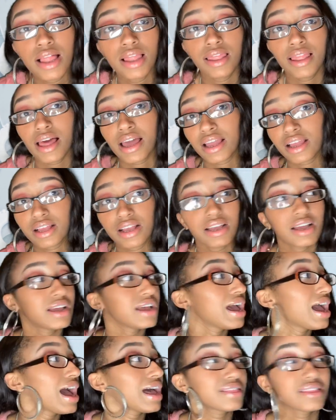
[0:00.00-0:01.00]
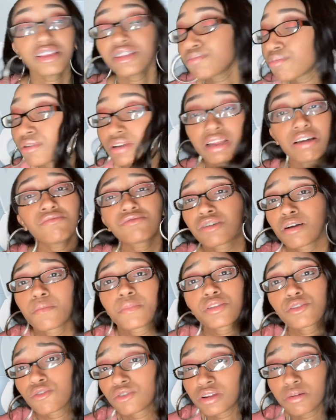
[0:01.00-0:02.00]
Like at this point, I was gonna
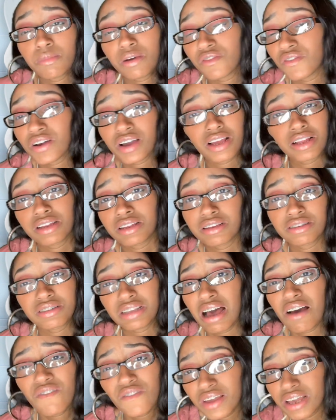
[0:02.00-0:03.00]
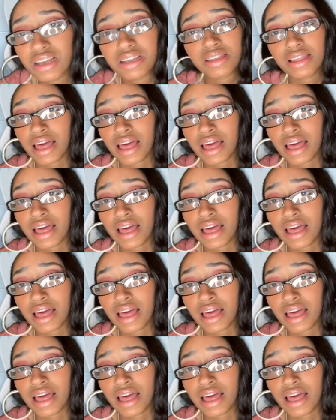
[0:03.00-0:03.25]
be throwing up my fucking esophagus.